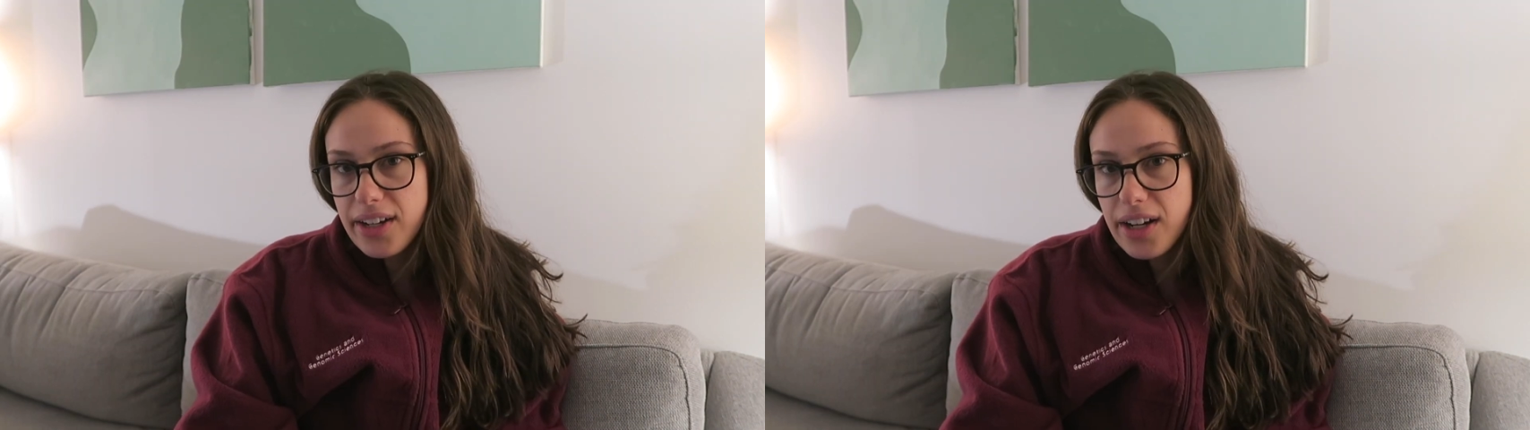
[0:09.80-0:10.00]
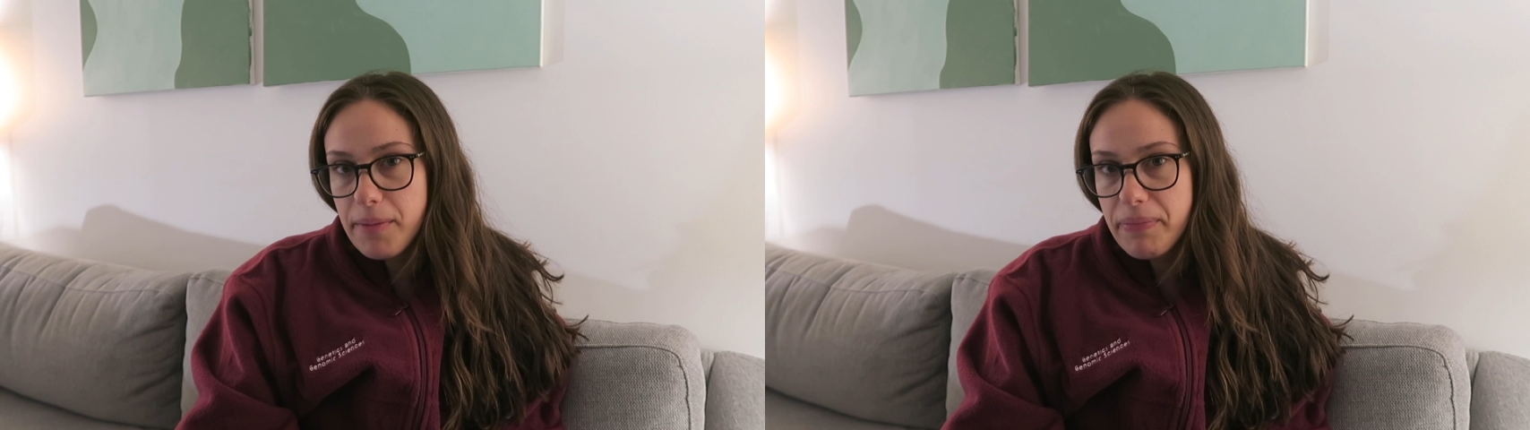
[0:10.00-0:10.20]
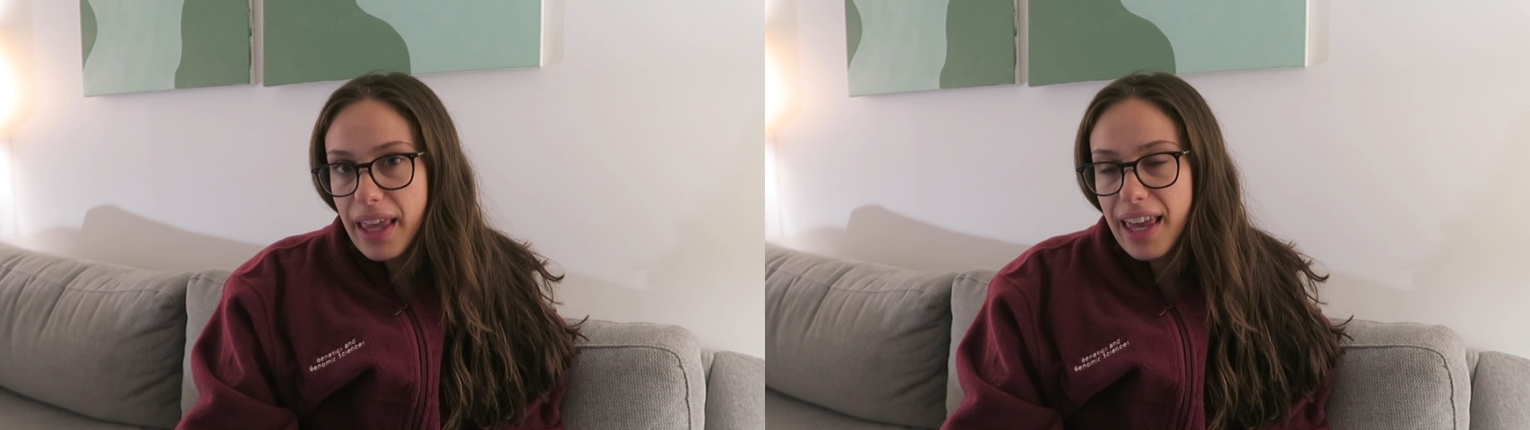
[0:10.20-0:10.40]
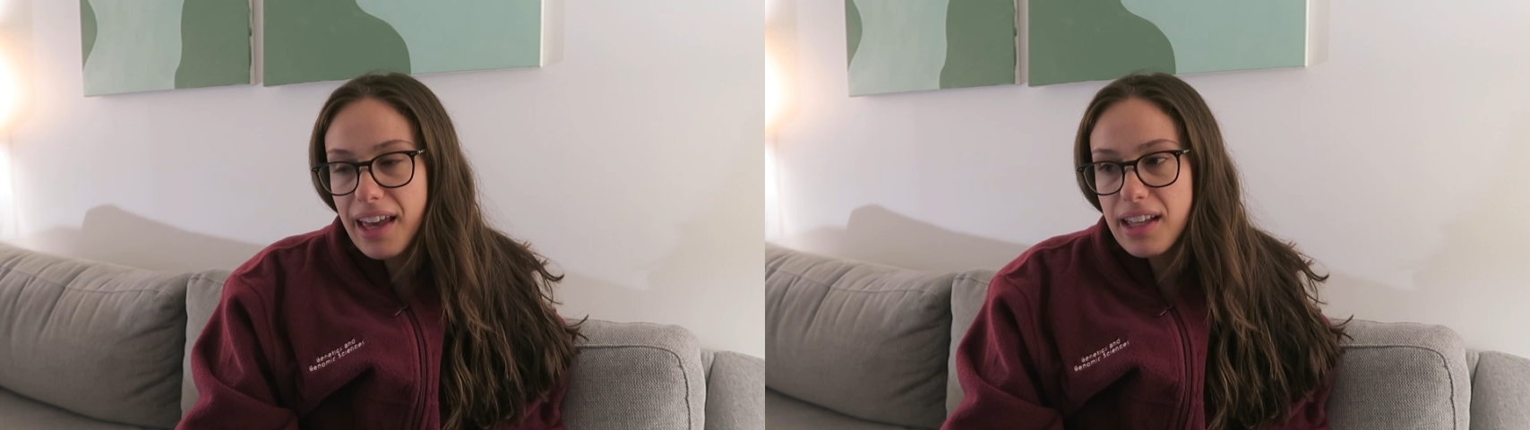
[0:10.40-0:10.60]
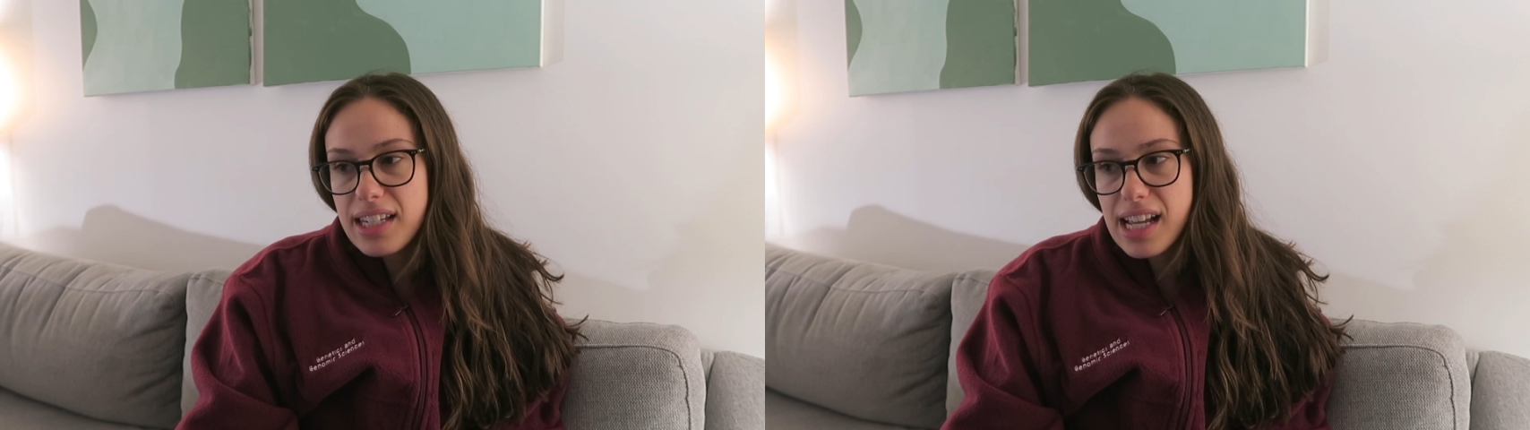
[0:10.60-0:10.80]
year,
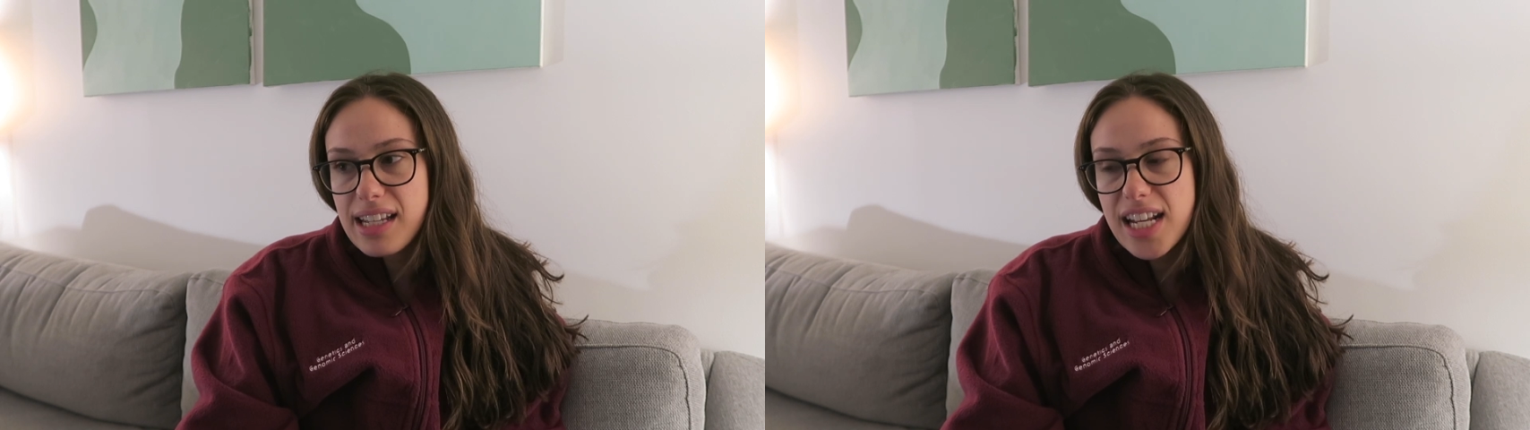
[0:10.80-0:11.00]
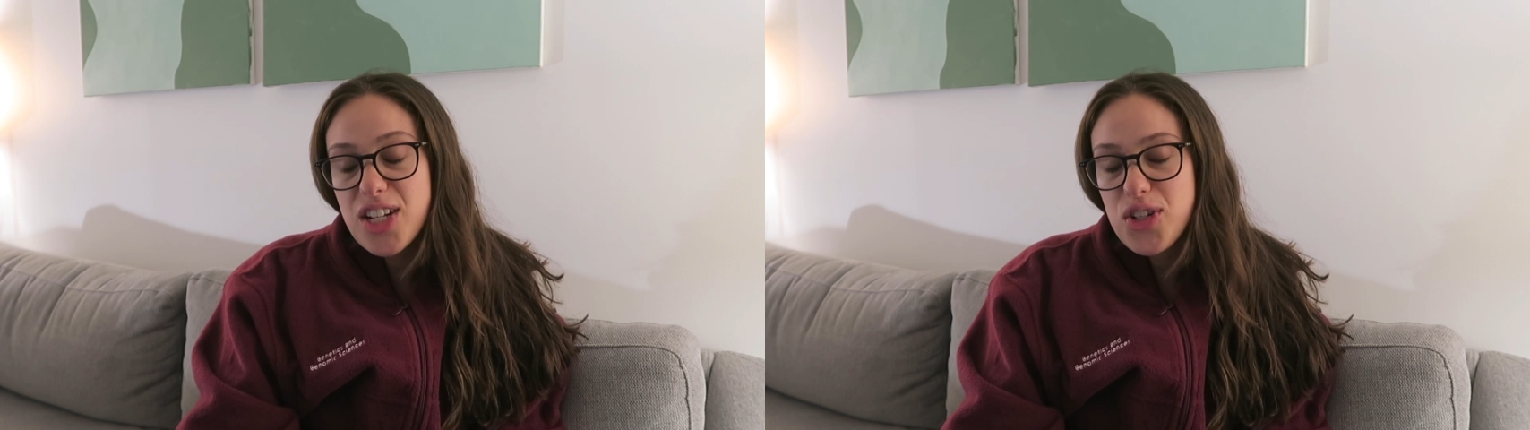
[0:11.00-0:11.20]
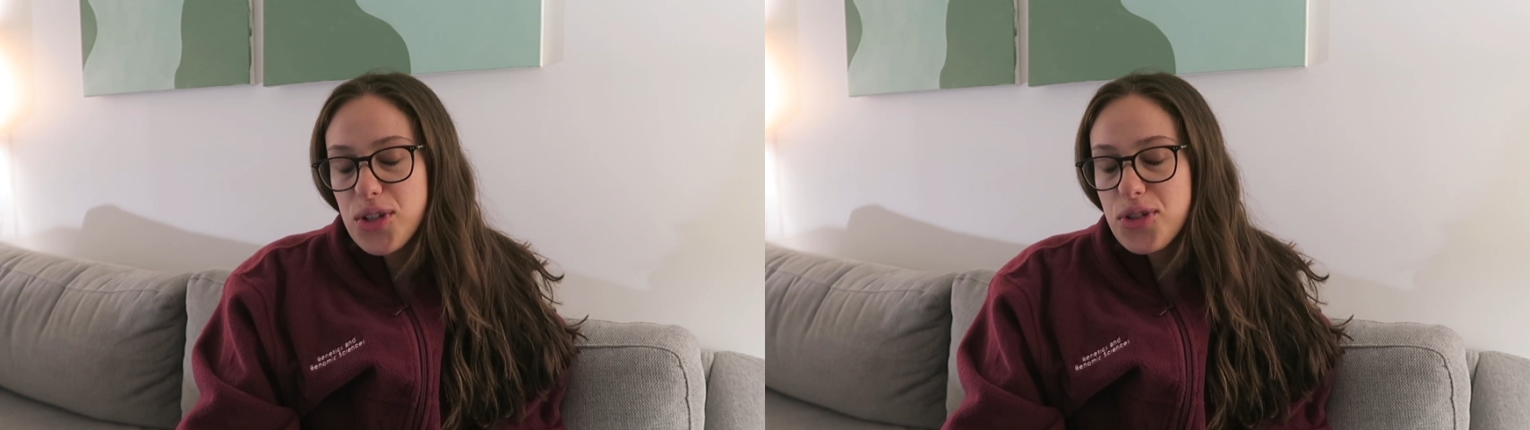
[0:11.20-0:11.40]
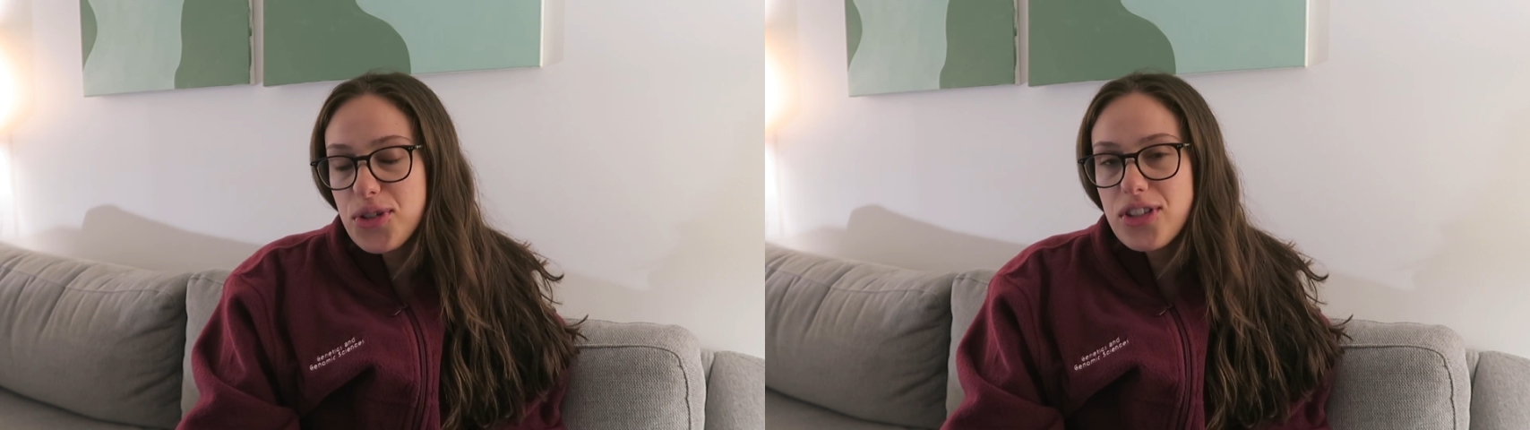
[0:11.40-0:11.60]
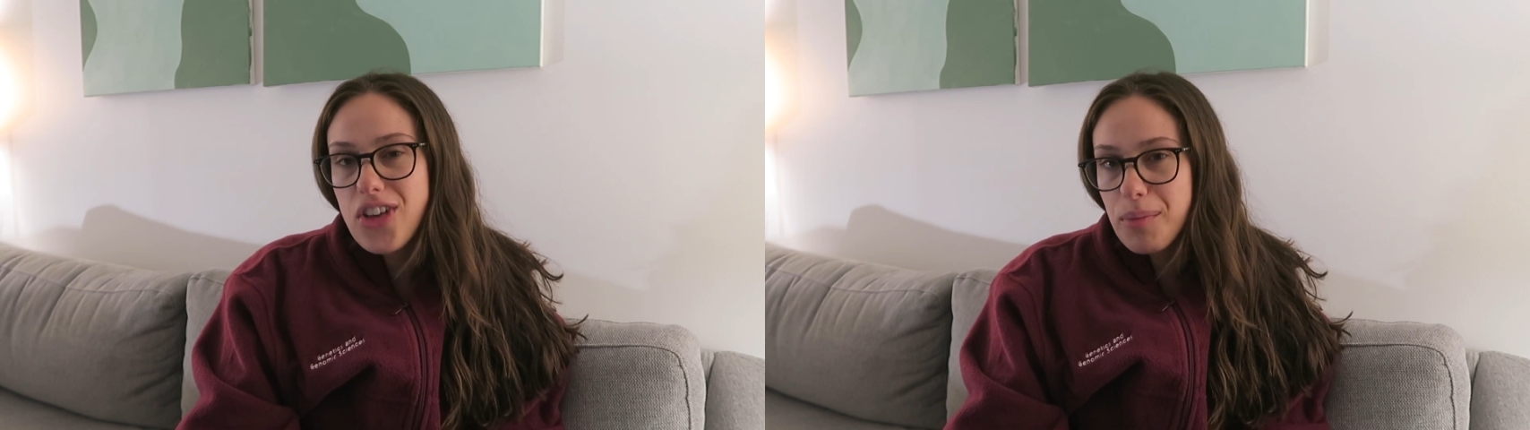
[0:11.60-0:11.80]
and I need to
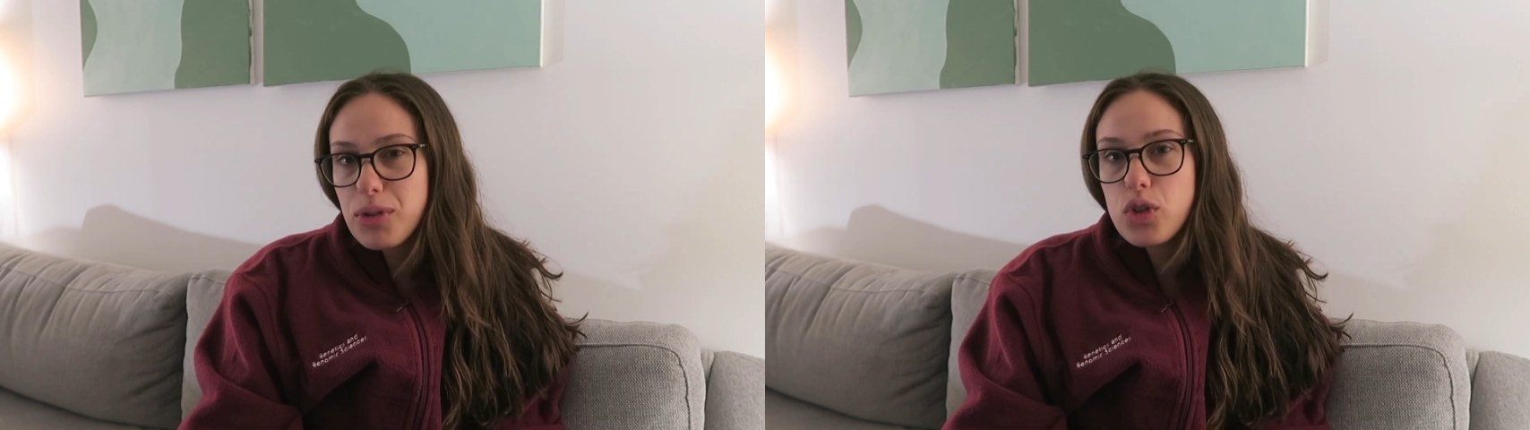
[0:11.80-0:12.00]
choose some